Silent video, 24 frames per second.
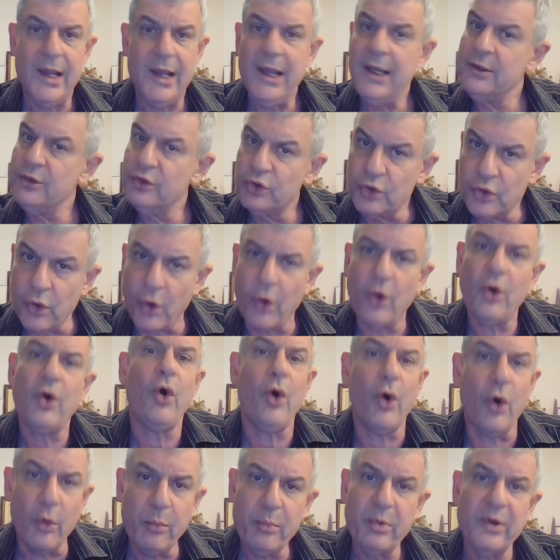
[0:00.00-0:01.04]
and
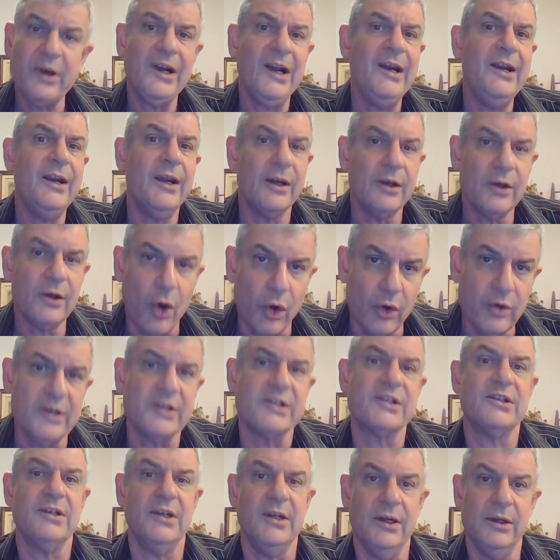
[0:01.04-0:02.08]
talk openly and
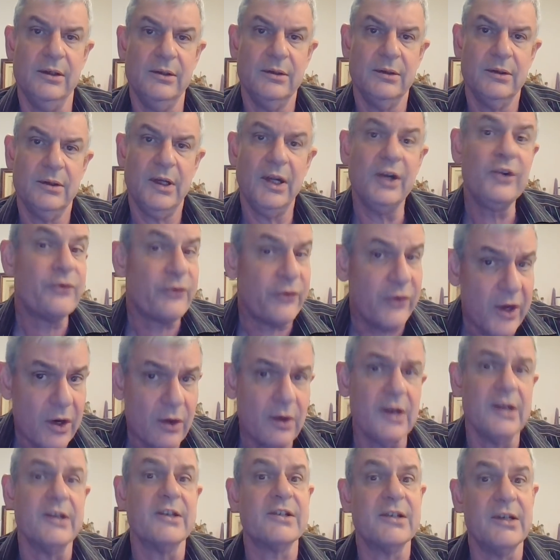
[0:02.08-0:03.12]
honestly and
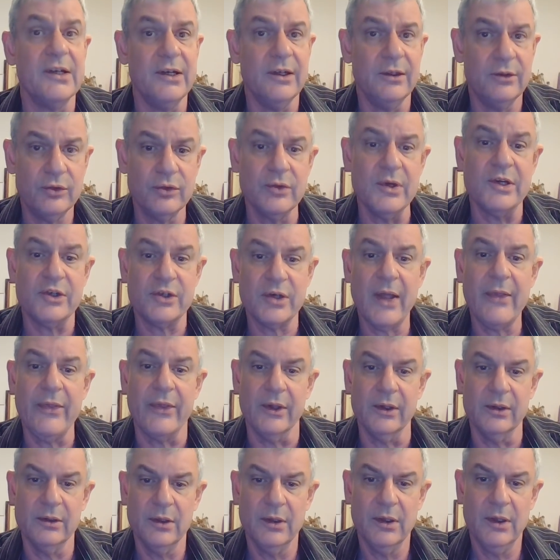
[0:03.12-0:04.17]
fearlessly to each
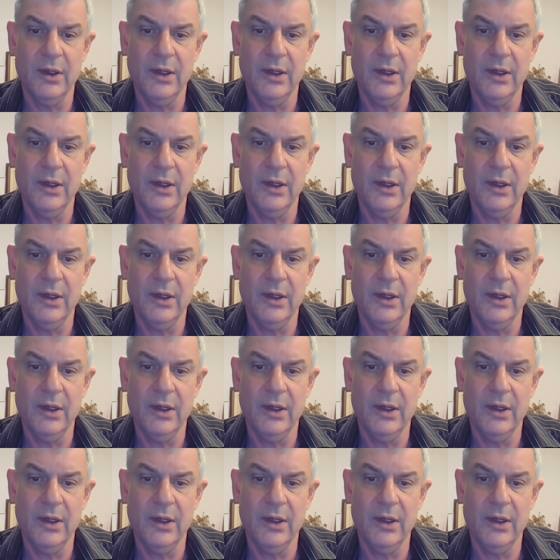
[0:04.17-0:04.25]
other,